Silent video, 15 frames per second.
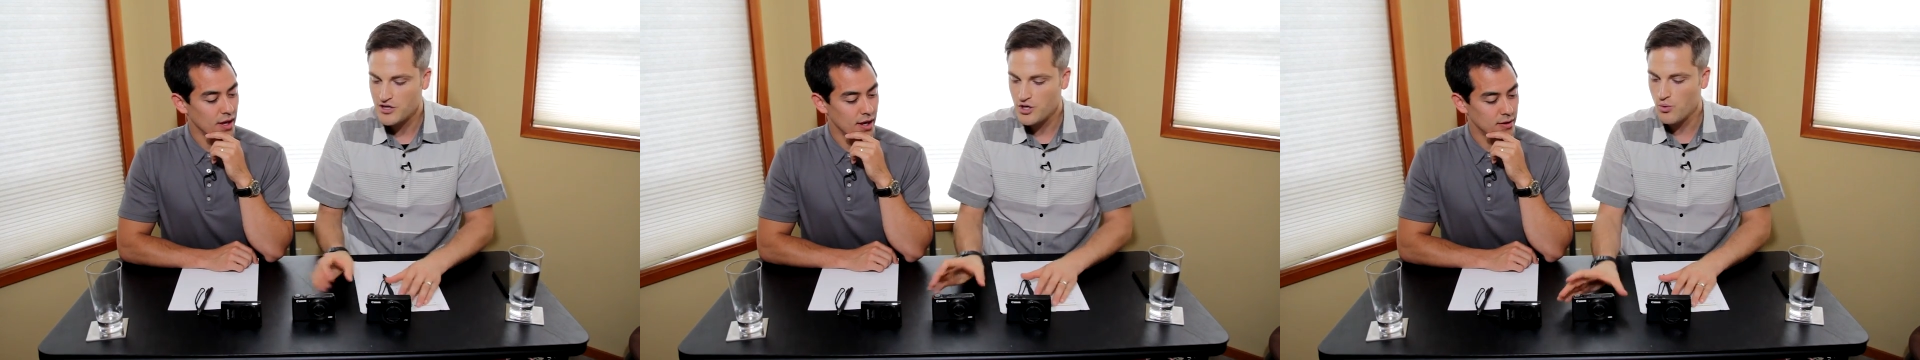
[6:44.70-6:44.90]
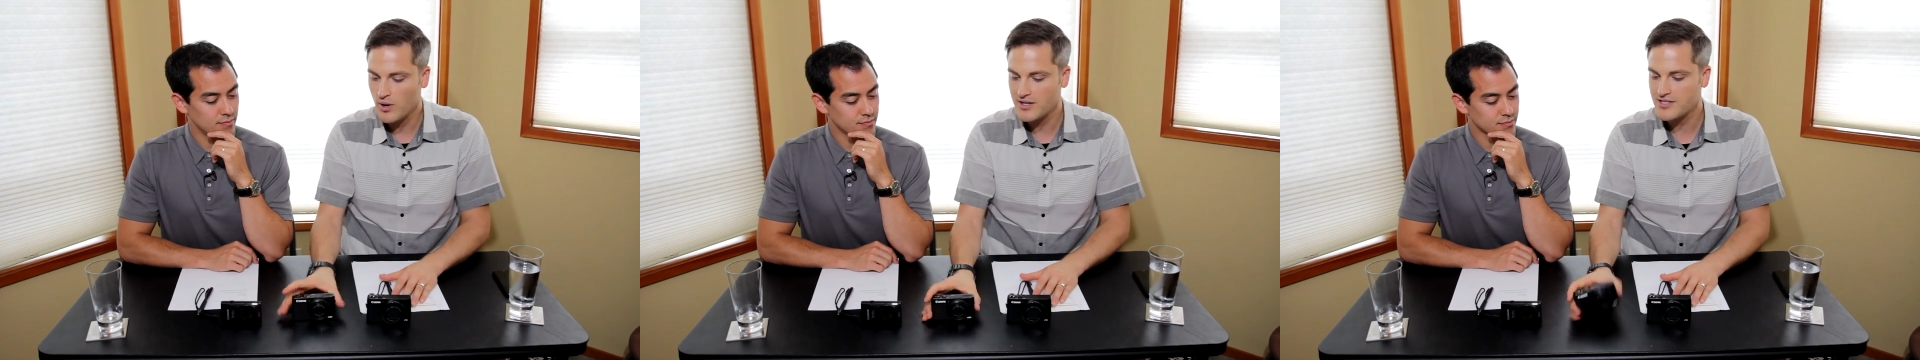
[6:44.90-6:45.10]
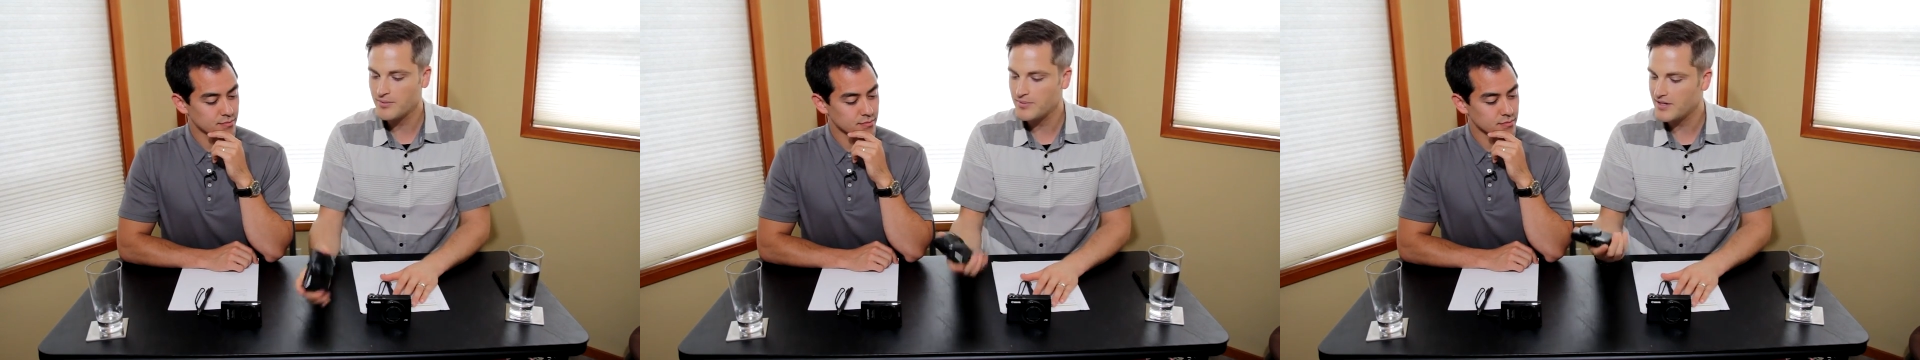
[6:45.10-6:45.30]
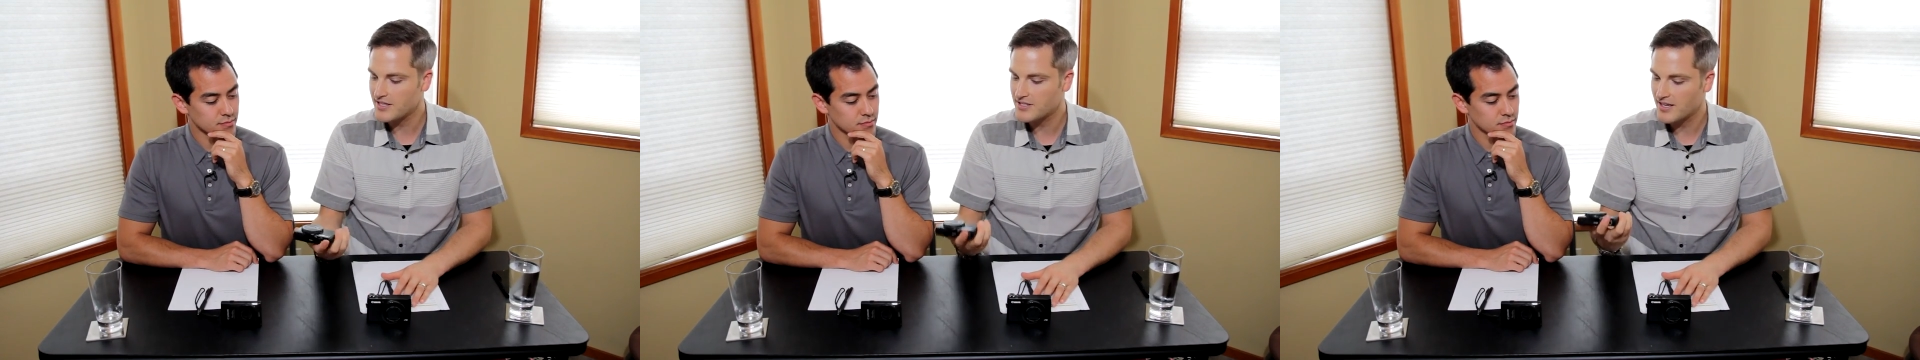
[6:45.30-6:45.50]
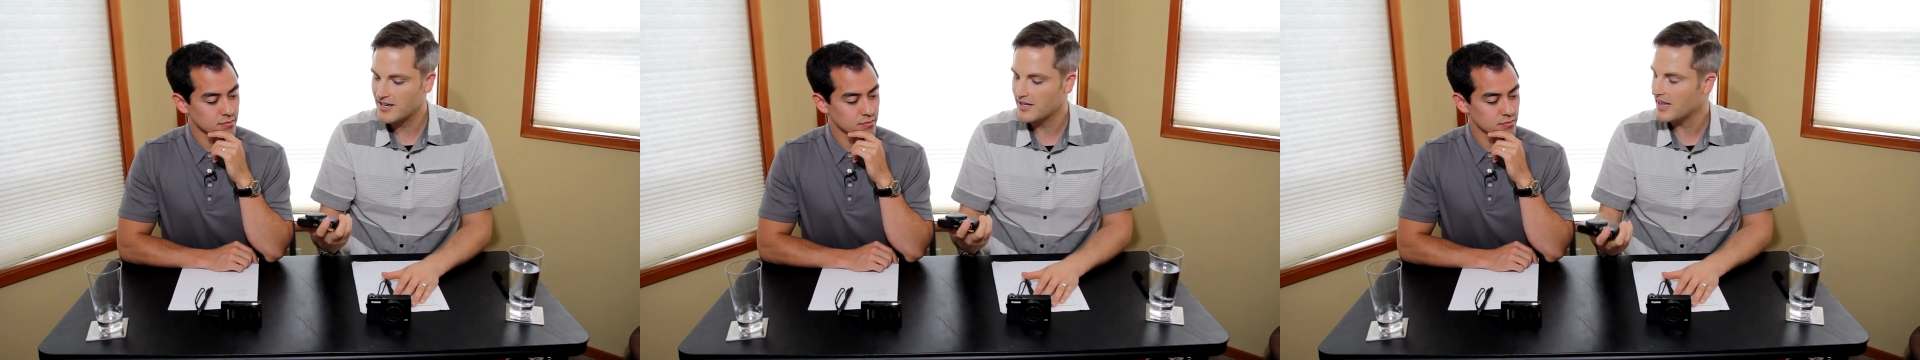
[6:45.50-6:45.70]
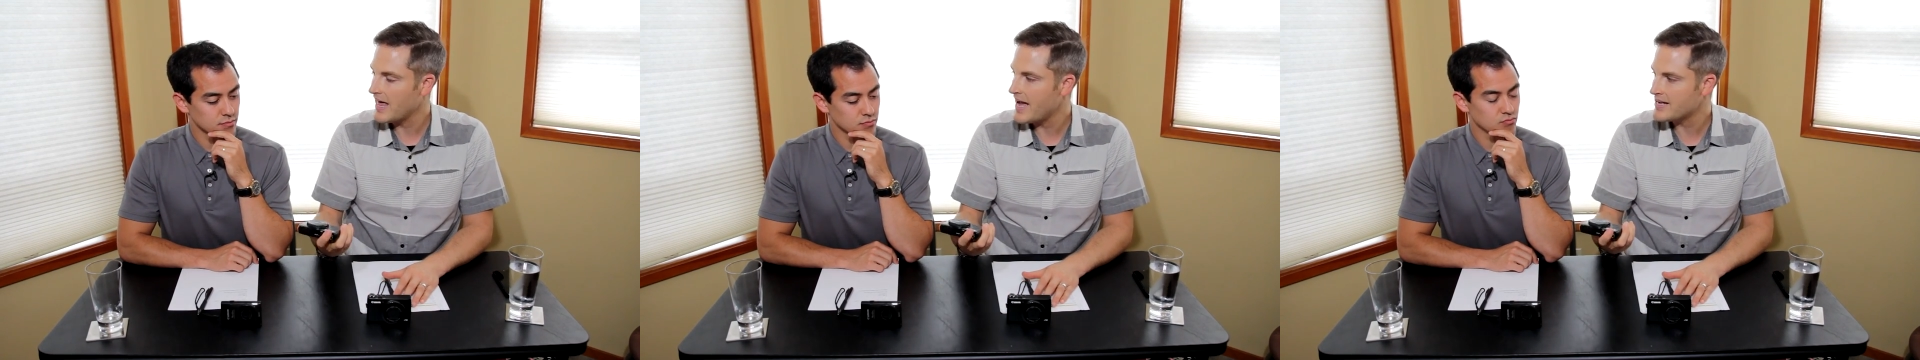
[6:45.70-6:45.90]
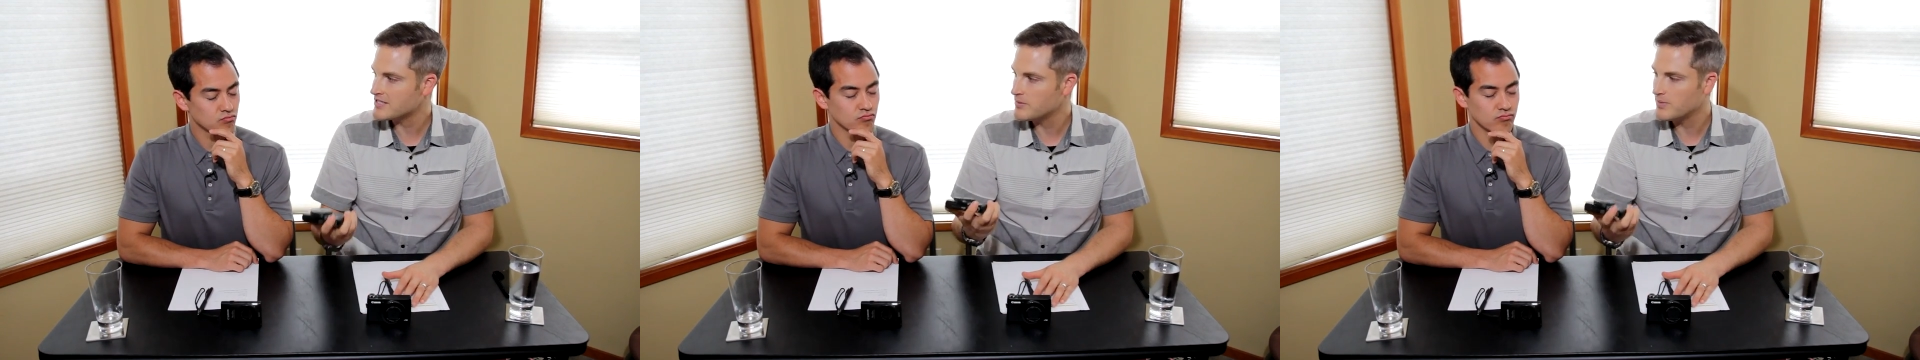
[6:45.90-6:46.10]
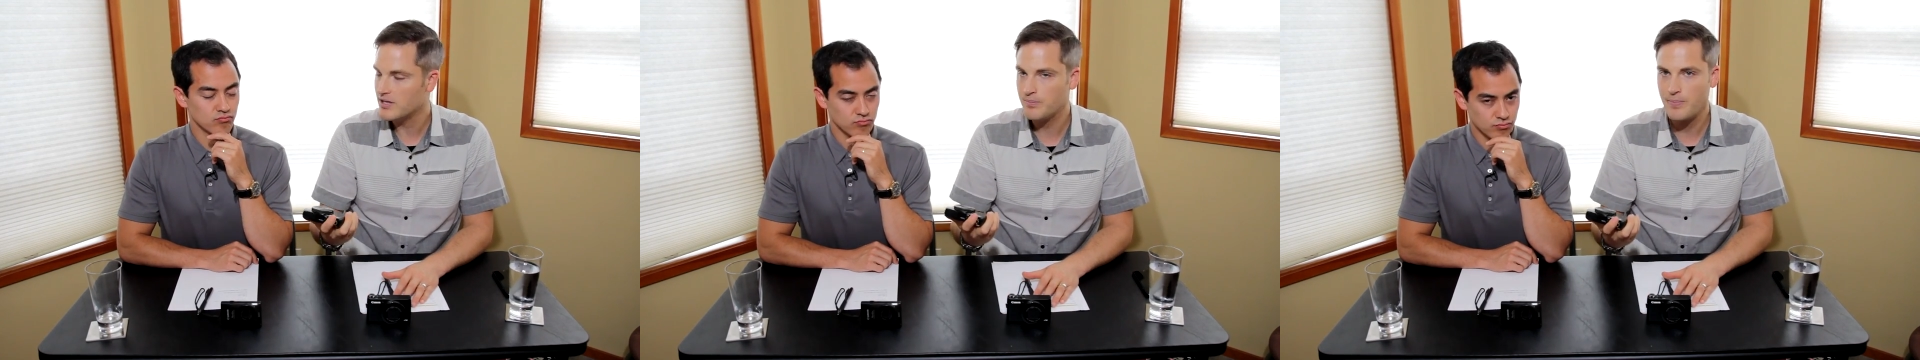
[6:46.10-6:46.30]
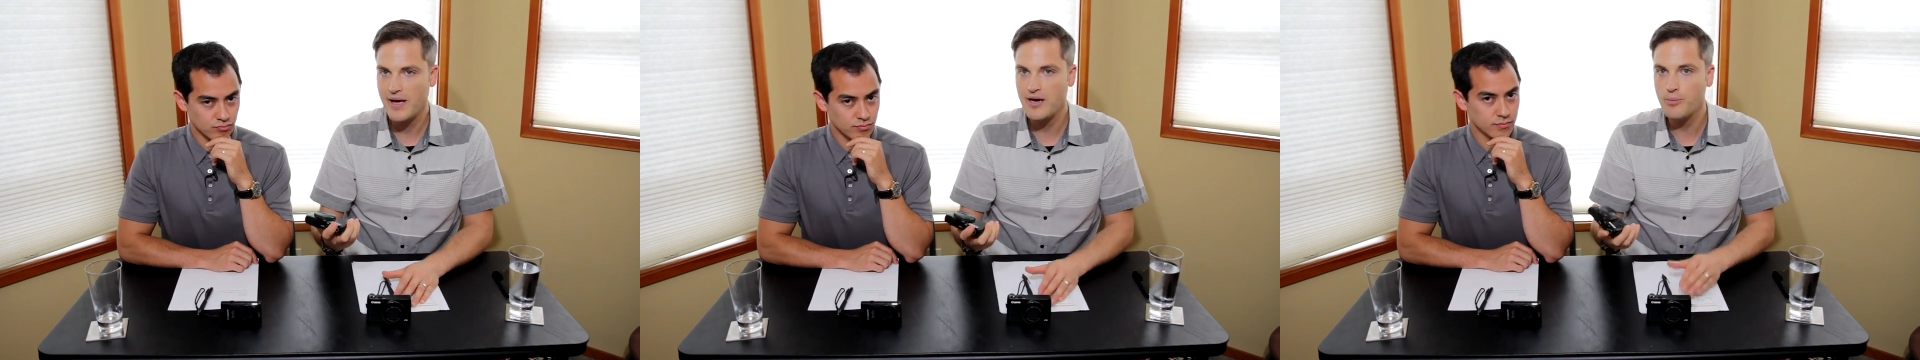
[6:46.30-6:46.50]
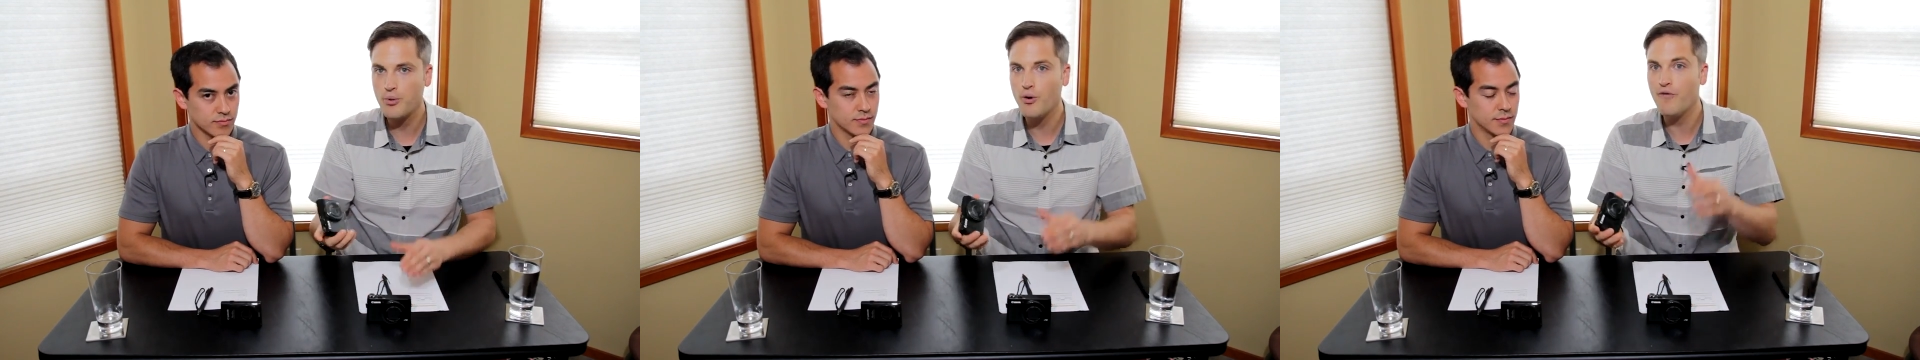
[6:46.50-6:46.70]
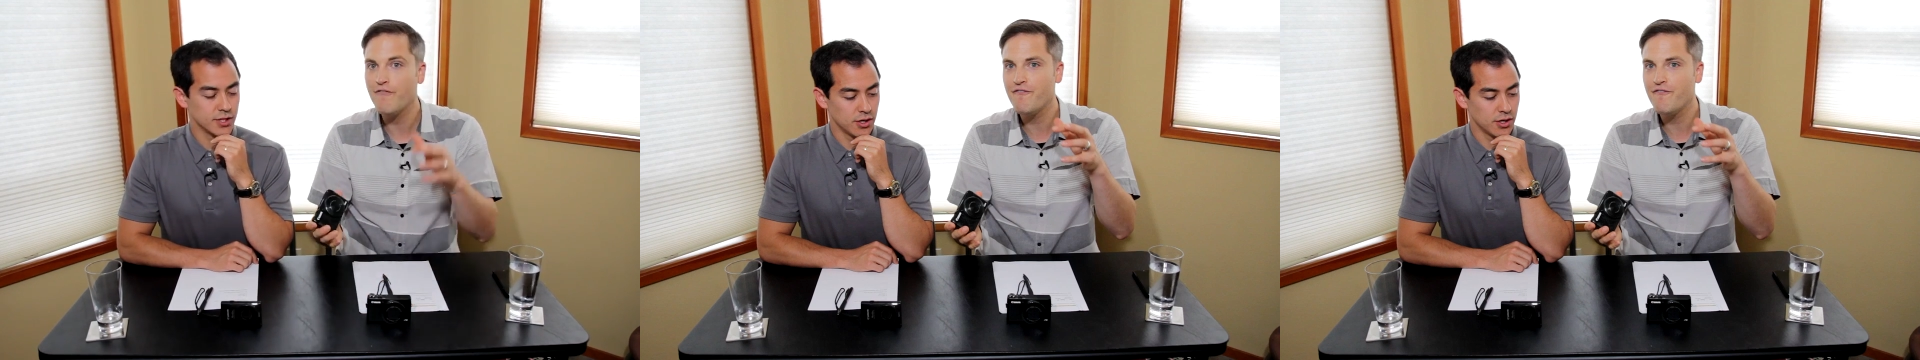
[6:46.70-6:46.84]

Speaker 1: yeah. you want something that's gonna last and be dependable